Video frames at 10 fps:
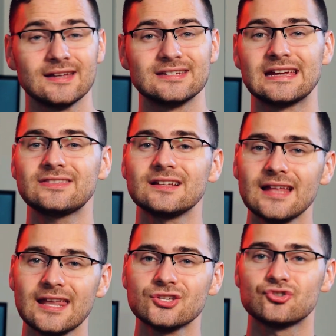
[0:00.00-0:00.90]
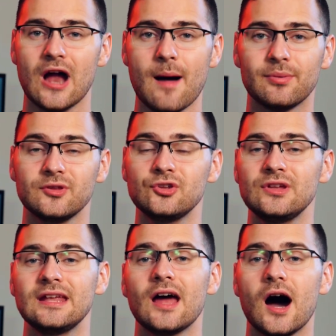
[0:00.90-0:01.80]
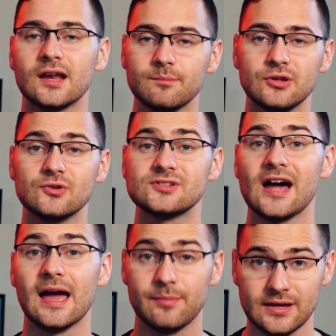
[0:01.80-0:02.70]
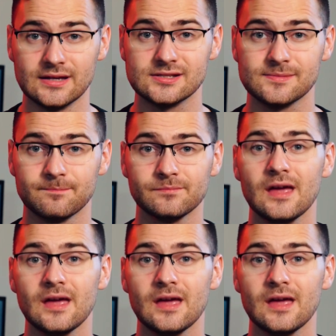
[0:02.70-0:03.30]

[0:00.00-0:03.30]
To get the latest drop, you need unabused IPs.